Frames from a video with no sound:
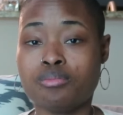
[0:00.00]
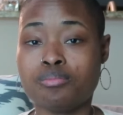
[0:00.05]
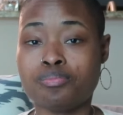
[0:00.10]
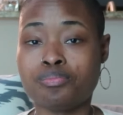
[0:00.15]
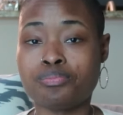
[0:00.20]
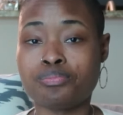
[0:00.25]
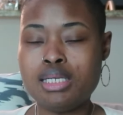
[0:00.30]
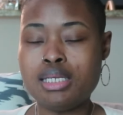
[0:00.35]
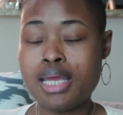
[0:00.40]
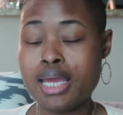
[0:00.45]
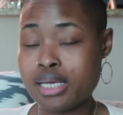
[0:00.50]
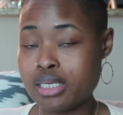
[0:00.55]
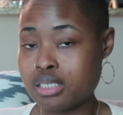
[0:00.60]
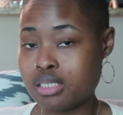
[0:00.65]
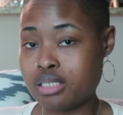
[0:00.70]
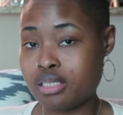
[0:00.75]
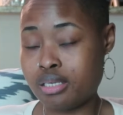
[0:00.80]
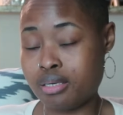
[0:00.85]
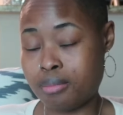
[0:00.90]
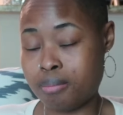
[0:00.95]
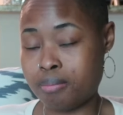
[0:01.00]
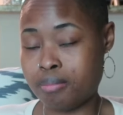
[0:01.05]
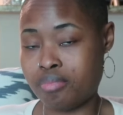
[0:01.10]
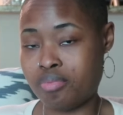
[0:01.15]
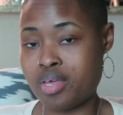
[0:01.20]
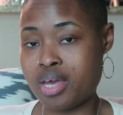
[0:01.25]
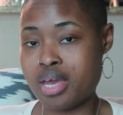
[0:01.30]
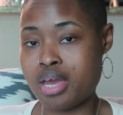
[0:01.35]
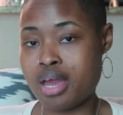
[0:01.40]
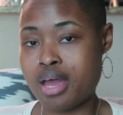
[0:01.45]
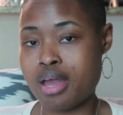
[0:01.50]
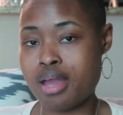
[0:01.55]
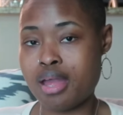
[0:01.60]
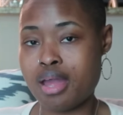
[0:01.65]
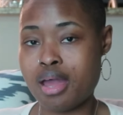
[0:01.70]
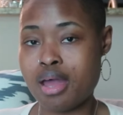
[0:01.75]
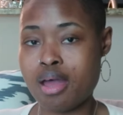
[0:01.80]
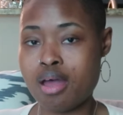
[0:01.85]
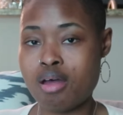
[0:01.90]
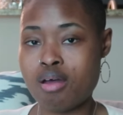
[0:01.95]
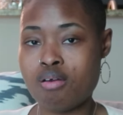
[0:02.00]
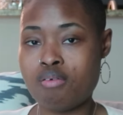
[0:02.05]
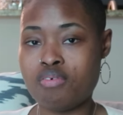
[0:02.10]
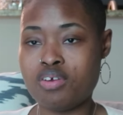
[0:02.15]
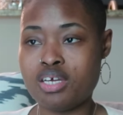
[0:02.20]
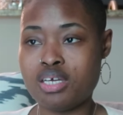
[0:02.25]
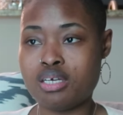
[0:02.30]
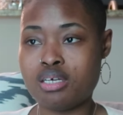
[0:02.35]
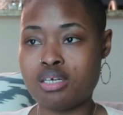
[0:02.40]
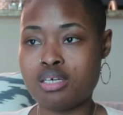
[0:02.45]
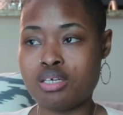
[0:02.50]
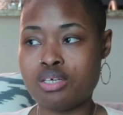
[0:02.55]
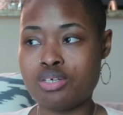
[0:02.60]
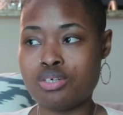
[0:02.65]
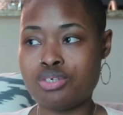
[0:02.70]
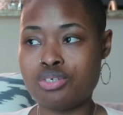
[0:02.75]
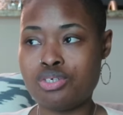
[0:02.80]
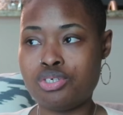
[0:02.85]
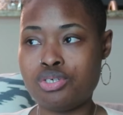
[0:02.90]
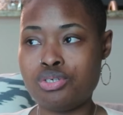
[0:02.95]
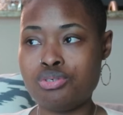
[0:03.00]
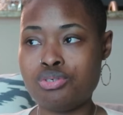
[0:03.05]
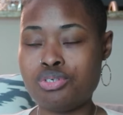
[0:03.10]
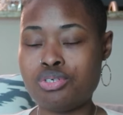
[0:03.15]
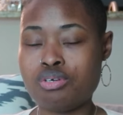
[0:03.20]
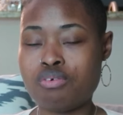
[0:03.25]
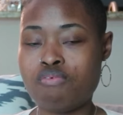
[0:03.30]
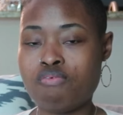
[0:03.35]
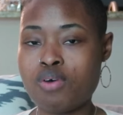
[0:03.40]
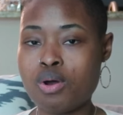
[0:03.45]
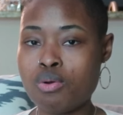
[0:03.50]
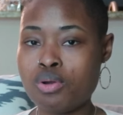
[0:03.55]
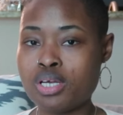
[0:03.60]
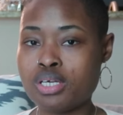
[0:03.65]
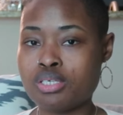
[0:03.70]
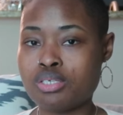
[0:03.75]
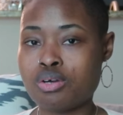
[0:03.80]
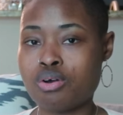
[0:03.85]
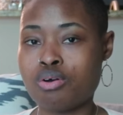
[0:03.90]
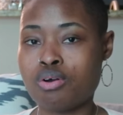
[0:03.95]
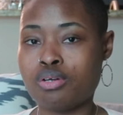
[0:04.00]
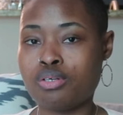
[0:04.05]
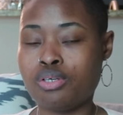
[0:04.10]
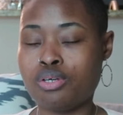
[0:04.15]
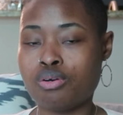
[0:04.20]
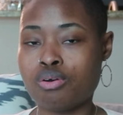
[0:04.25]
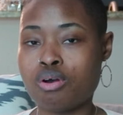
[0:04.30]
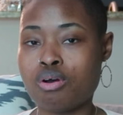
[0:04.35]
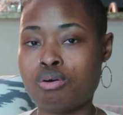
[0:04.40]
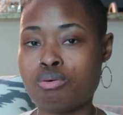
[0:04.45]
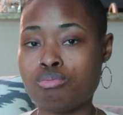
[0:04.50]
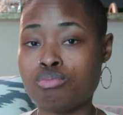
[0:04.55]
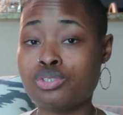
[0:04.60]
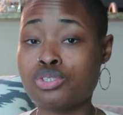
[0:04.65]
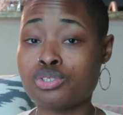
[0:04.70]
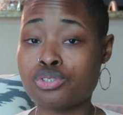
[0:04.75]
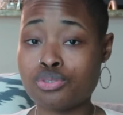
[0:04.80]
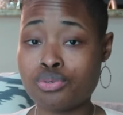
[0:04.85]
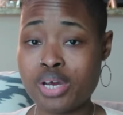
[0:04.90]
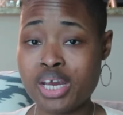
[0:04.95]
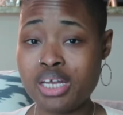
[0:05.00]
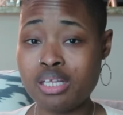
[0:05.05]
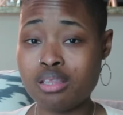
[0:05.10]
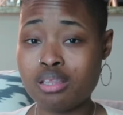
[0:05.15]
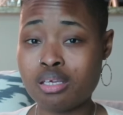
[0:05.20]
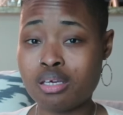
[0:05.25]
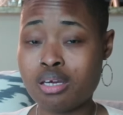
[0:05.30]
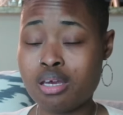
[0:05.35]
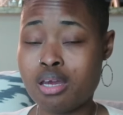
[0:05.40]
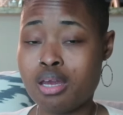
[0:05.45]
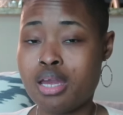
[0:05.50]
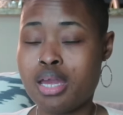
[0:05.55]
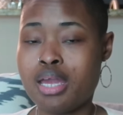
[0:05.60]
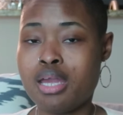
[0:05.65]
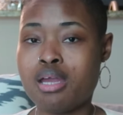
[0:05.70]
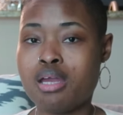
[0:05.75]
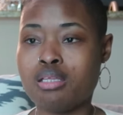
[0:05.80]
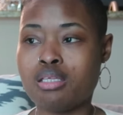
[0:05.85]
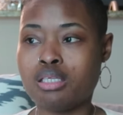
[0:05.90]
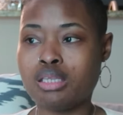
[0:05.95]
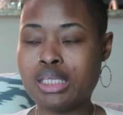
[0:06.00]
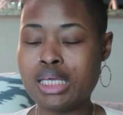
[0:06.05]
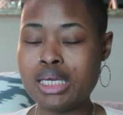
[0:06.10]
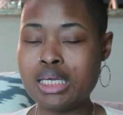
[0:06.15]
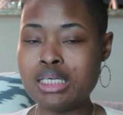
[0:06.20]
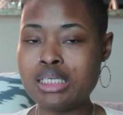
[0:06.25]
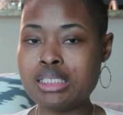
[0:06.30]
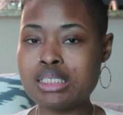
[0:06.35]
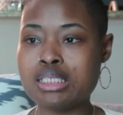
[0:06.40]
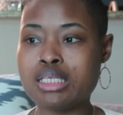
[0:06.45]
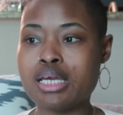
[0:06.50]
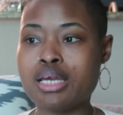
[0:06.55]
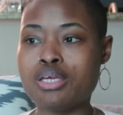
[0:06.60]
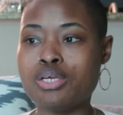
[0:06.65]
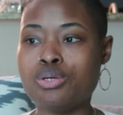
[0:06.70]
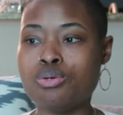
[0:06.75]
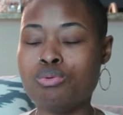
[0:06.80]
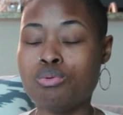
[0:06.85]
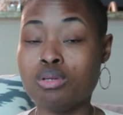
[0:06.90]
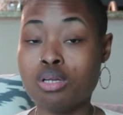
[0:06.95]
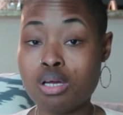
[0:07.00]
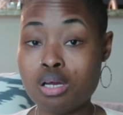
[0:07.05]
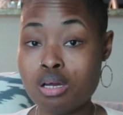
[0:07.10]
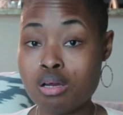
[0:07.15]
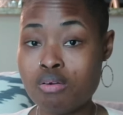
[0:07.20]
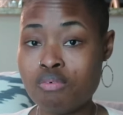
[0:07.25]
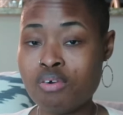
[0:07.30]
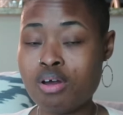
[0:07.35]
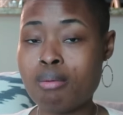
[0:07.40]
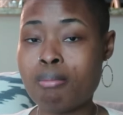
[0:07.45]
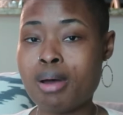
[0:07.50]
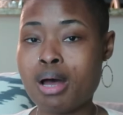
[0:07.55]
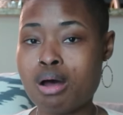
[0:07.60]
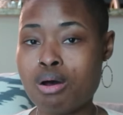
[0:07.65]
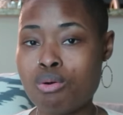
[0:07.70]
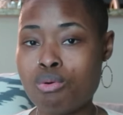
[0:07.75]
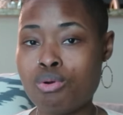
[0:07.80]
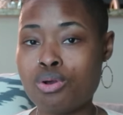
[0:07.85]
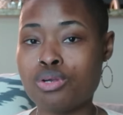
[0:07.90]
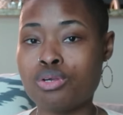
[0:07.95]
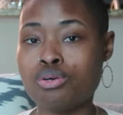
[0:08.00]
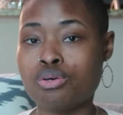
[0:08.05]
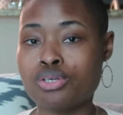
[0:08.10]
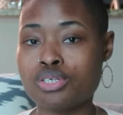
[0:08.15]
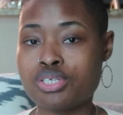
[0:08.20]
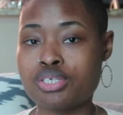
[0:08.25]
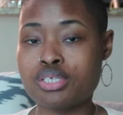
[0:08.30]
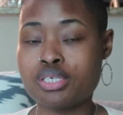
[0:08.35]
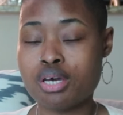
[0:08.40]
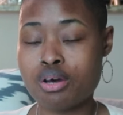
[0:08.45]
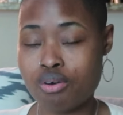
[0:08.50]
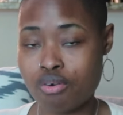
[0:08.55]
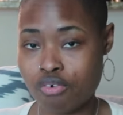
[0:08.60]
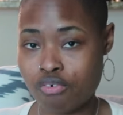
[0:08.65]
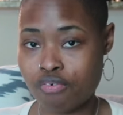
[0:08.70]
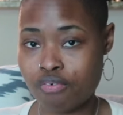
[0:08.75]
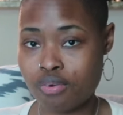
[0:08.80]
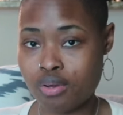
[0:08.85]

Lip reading: The next tip that I have is you should focus on your own strength and the things that you love about yourself.